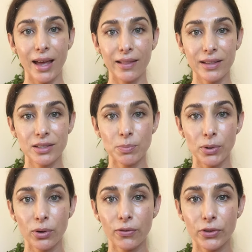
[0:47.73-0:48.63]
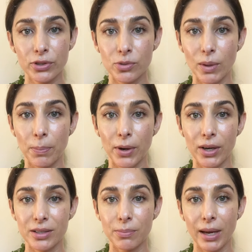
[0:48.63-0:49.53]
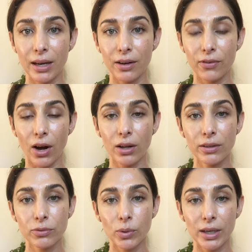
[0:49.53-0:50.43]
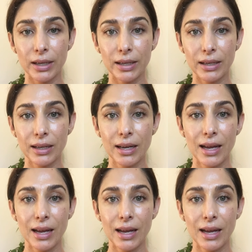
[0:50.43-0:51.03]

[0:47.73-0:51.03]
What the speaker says: and this beautiful sweeper is made of olive wood,